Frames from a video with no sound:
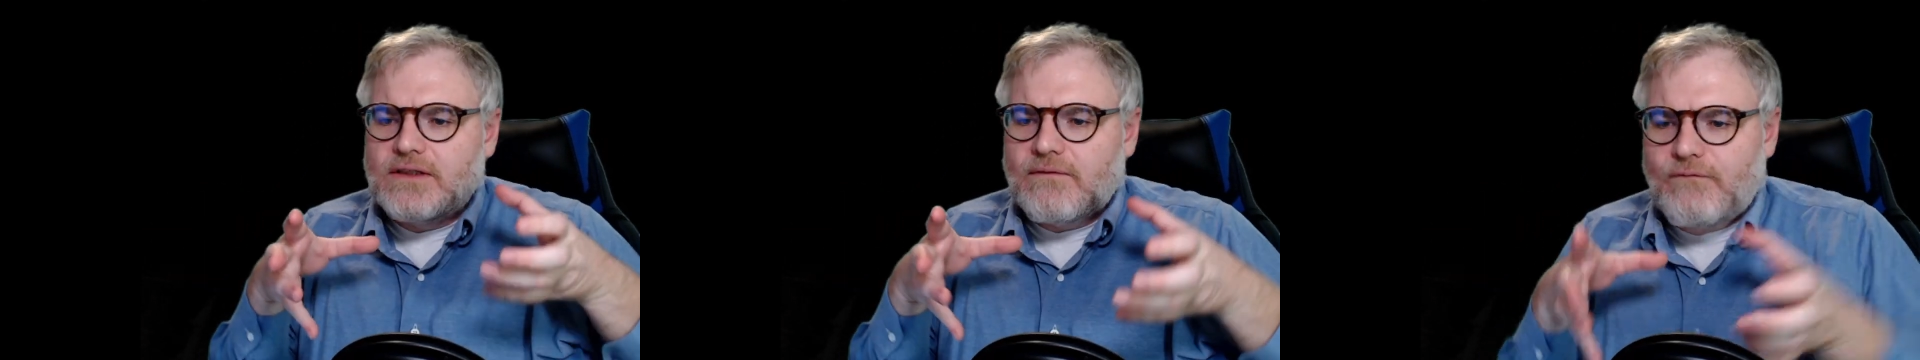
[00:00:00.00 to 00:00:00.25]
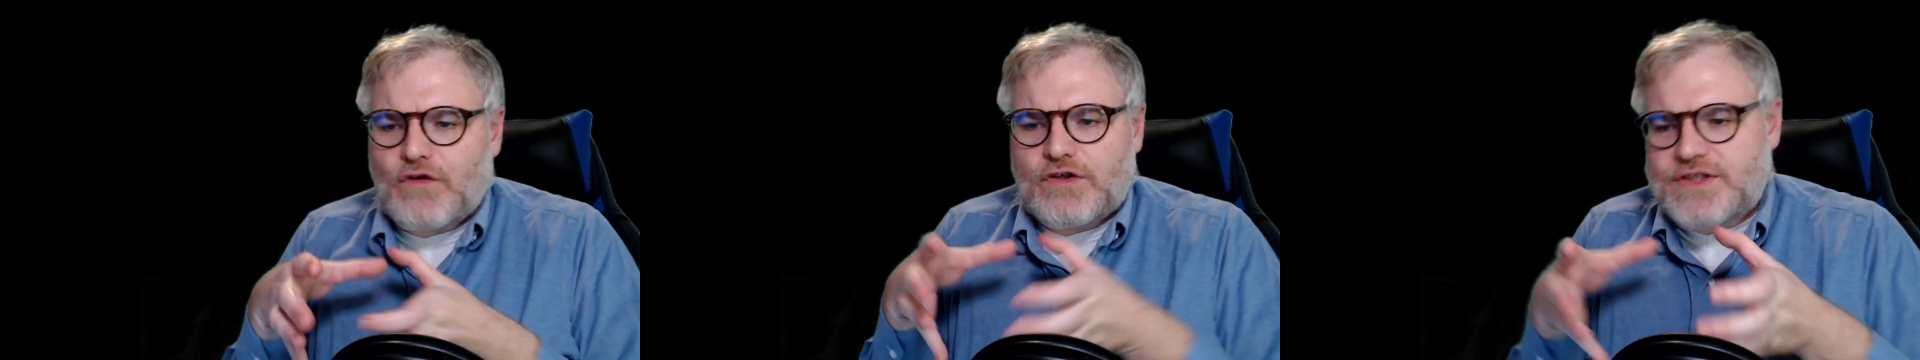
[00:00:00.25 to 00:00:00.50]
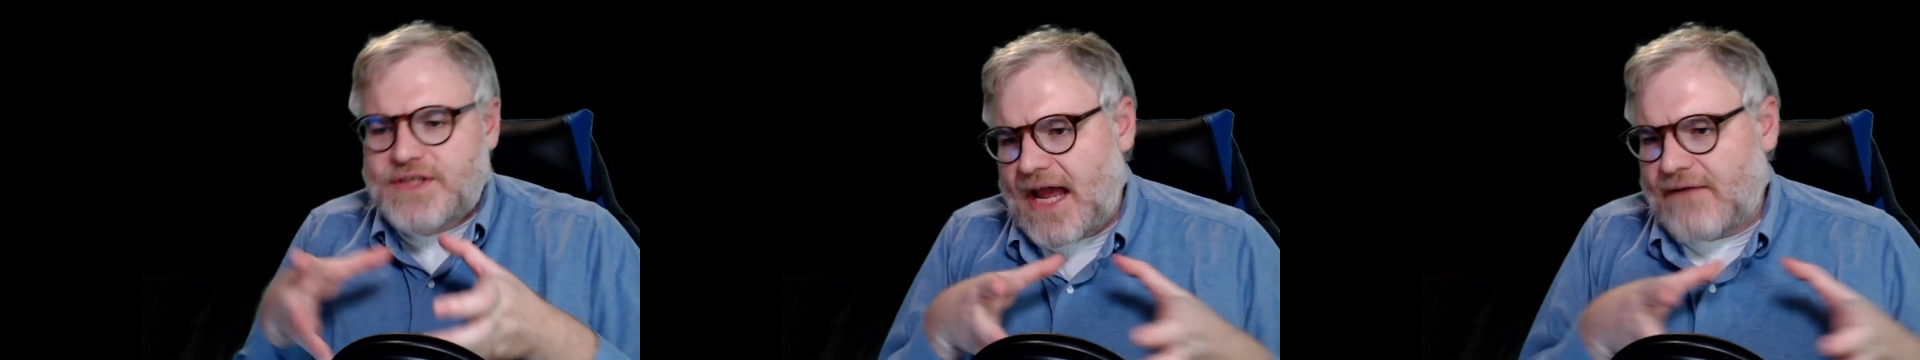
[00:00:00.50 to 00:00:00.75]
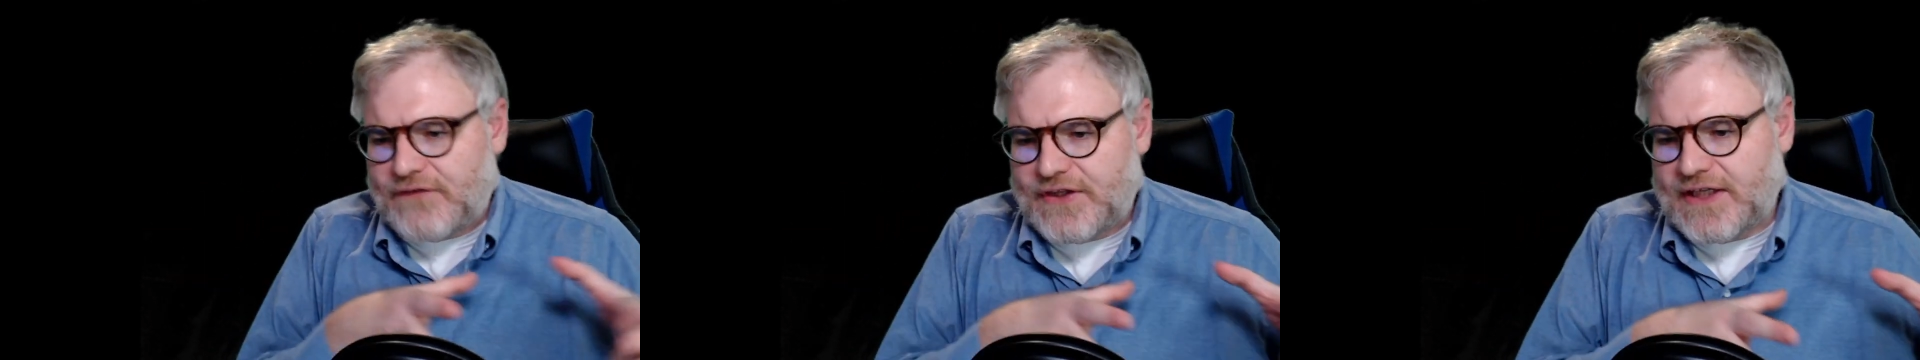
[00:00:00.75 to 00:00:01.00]
first
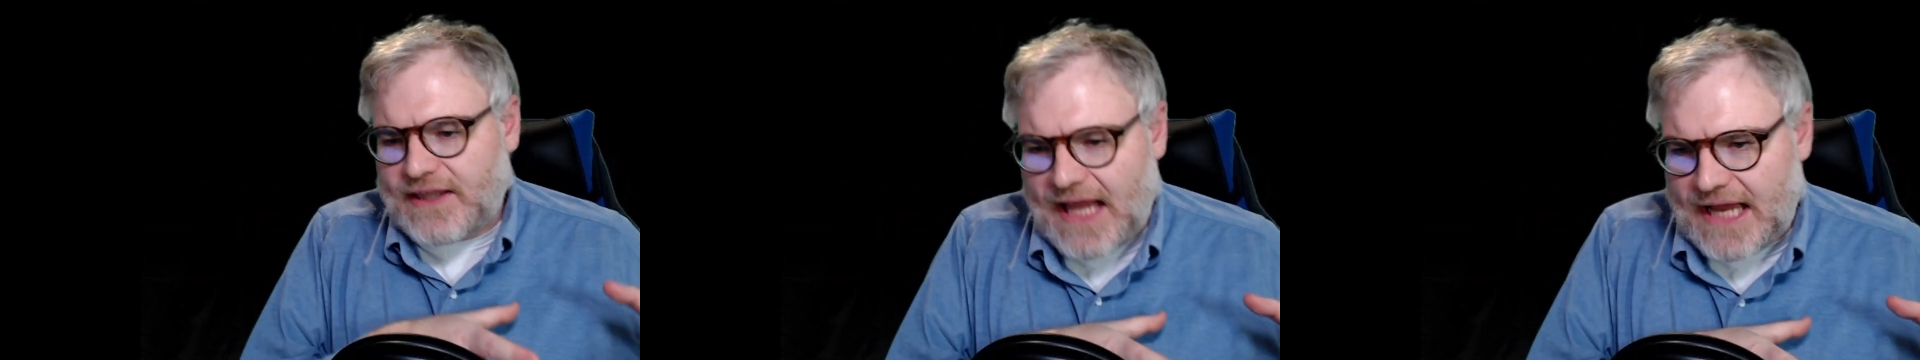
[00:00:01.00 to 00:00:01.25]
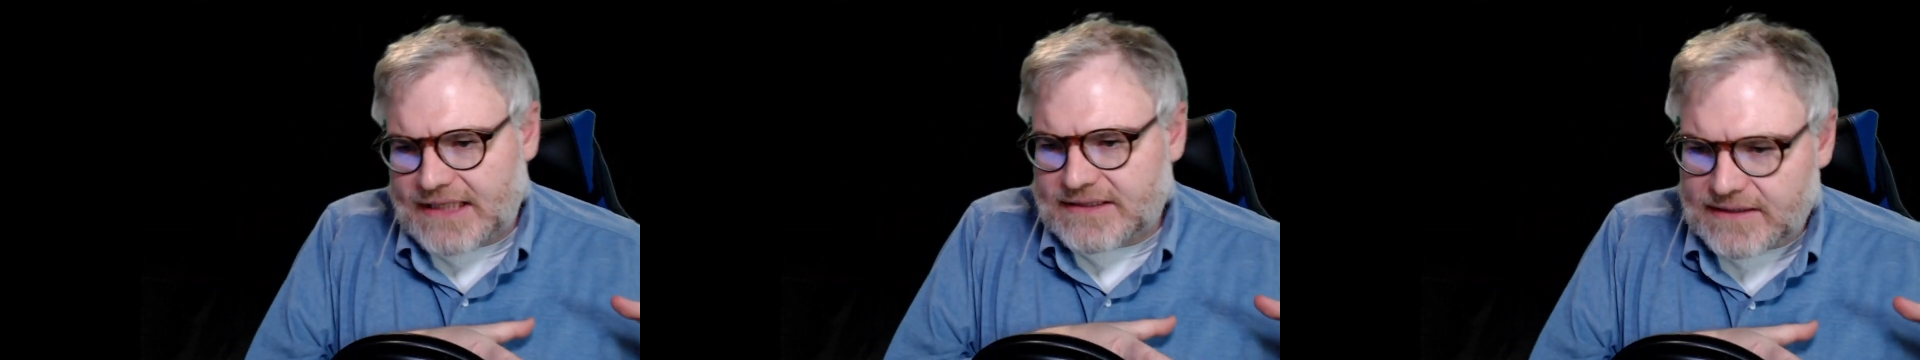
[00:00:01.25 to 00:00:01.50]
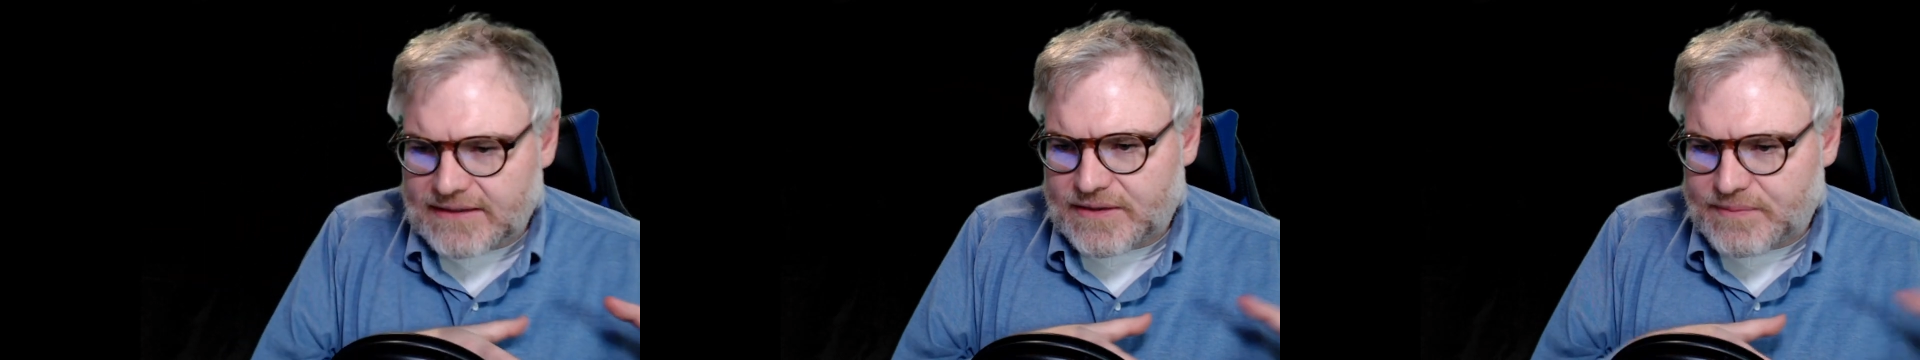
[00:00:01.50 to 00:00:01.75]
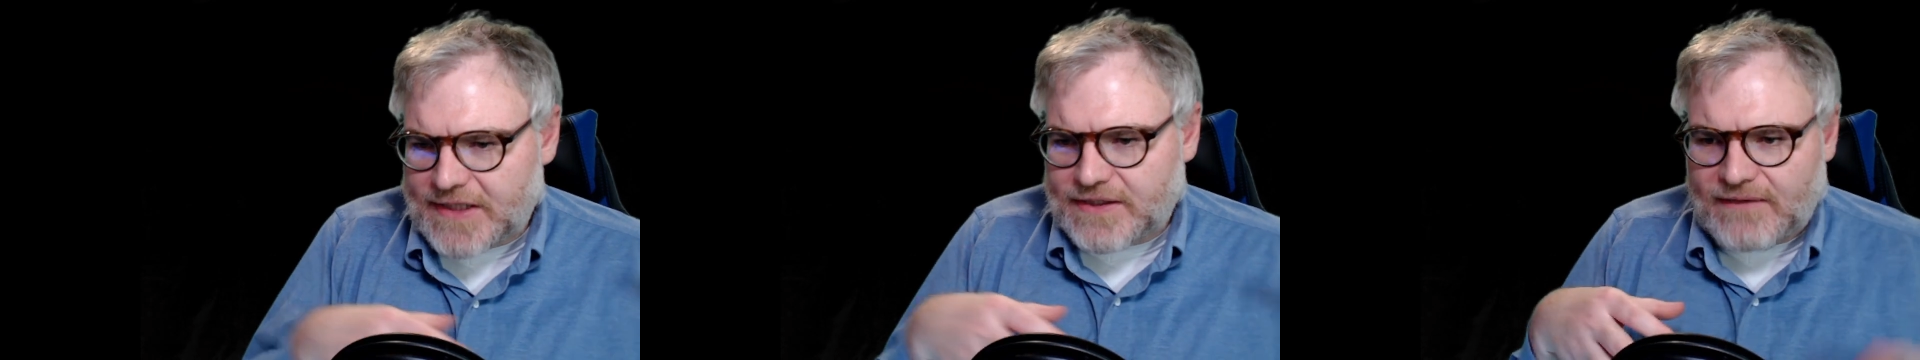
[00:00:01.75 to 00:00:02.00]
half of the class,
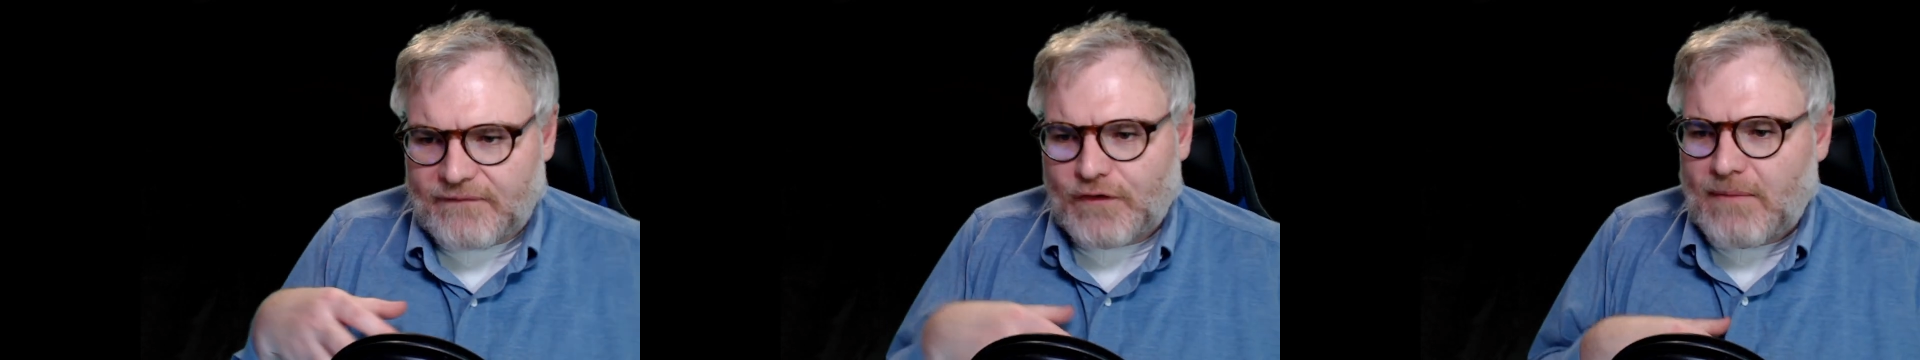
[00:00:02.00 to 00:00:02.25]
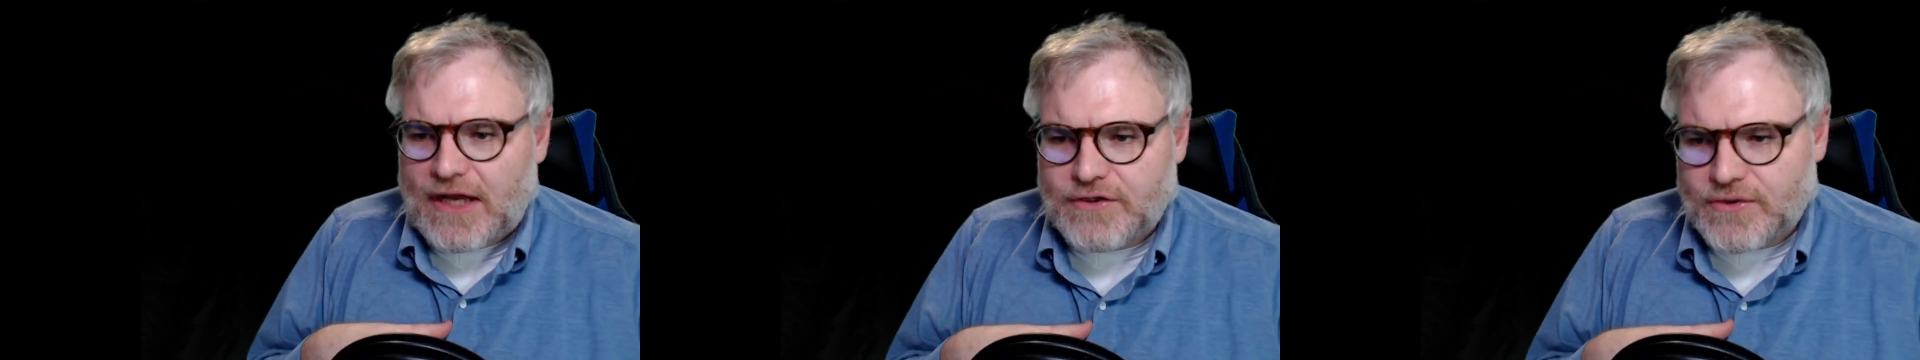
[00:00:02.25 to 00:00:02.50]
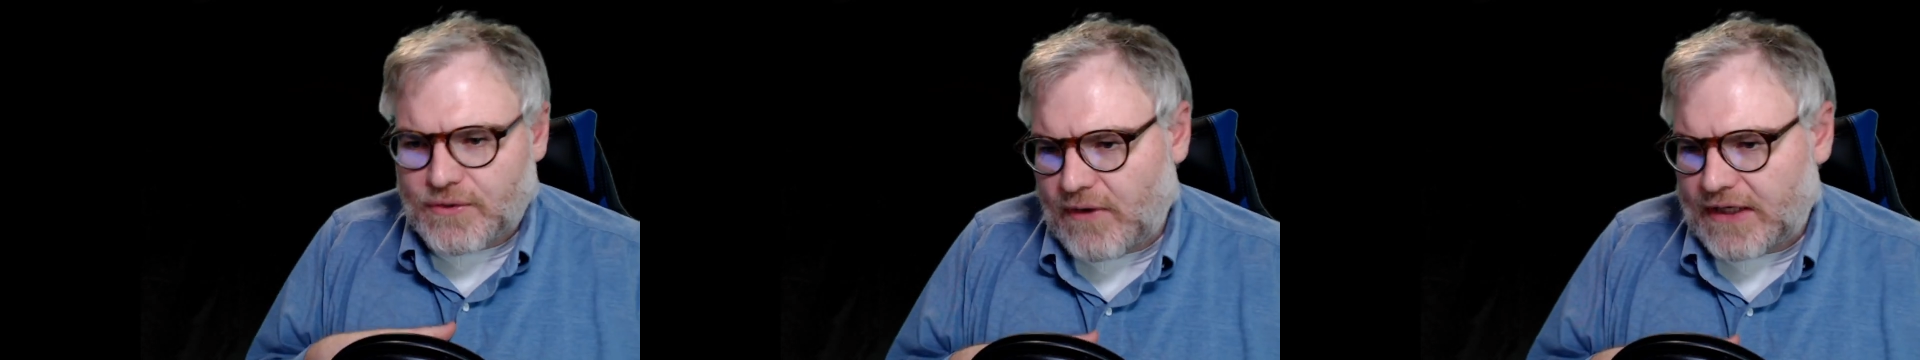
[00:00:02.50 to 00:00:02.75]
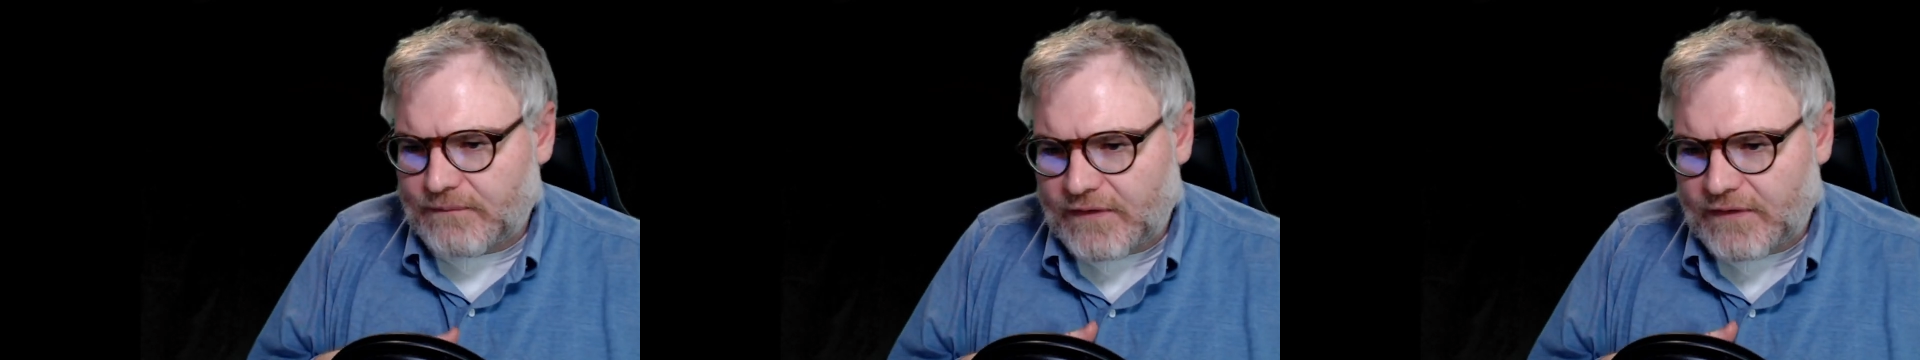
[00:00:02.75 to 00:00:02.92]
especially for module one.